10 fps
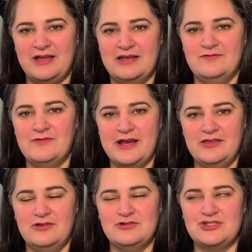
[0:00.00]
kind of
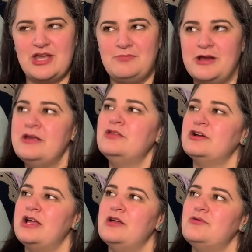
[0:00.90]
regular
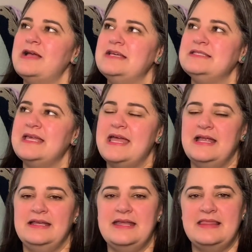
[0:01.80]
colorways
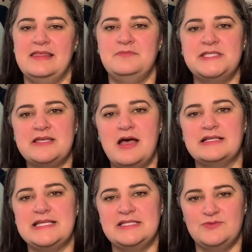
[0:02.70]
and get them
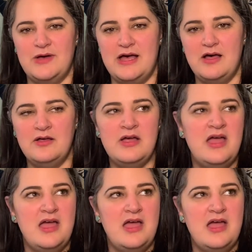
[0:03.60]
stocked as well,